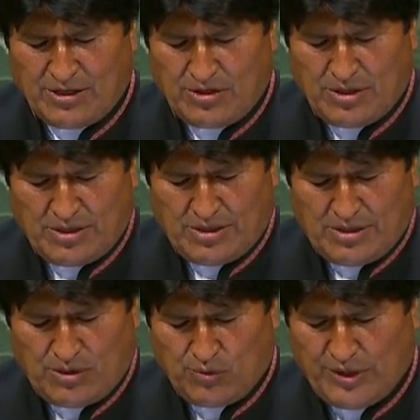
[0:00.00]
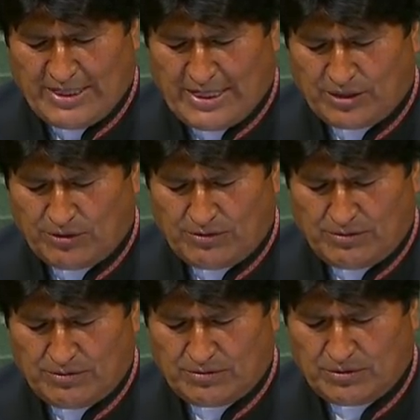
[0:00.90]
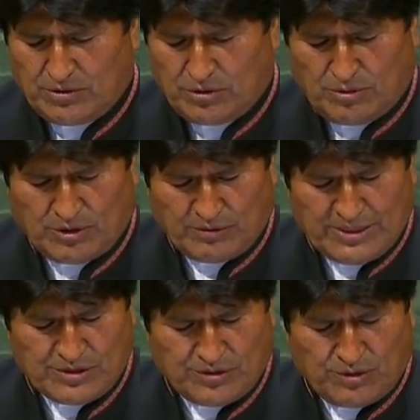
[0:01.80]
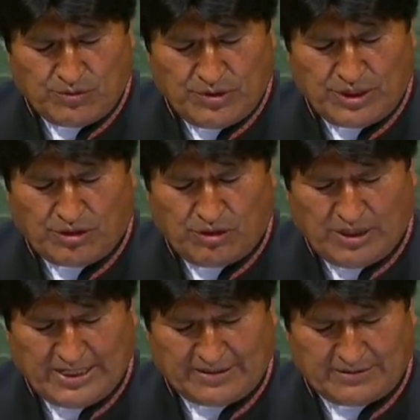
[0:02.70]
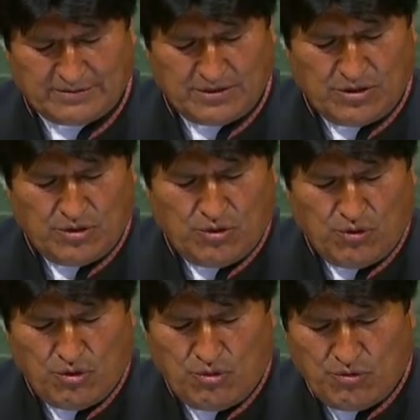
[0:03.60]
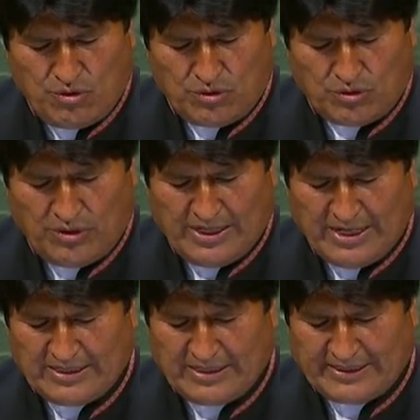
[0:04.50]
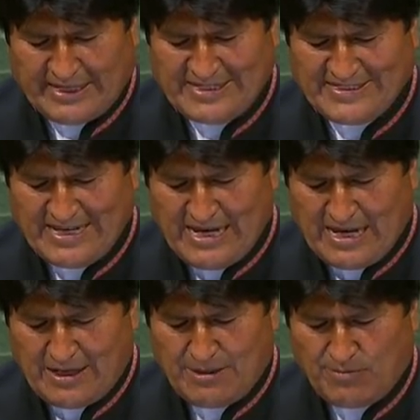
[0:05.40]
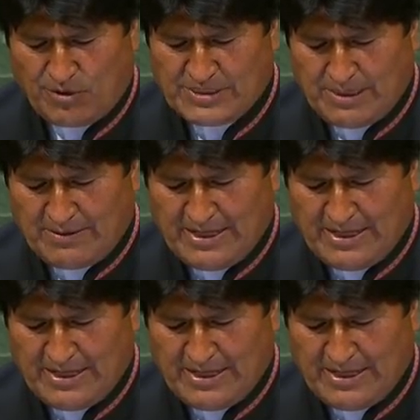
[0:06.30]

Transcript: We must have a planet that is cared for because it is our only home.